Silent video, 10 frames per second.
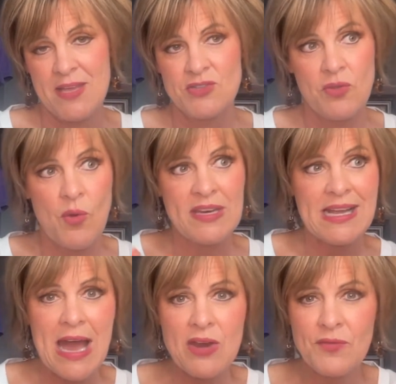So the one in
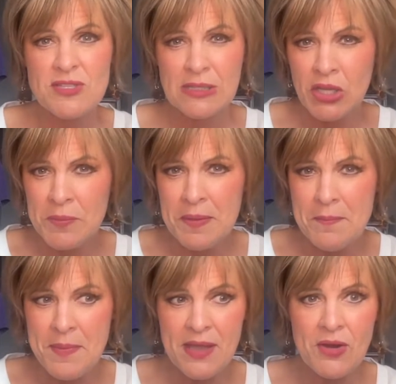Cottleville is a little
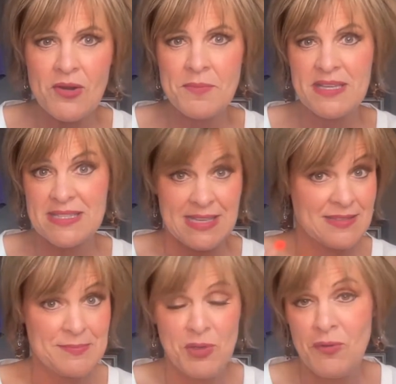bit bigger, but it's
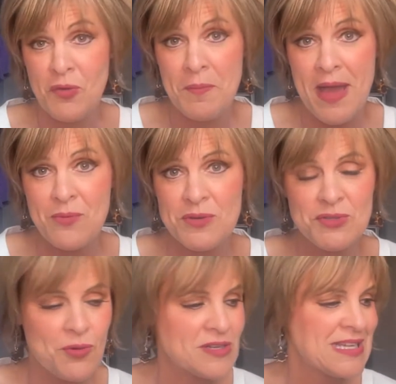a beautiful pet
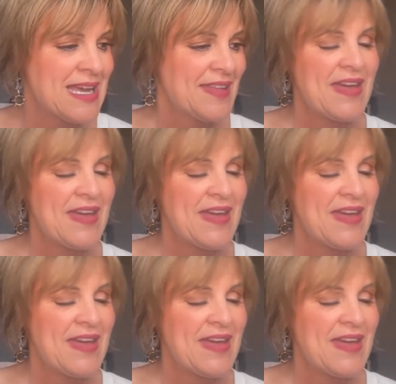resort.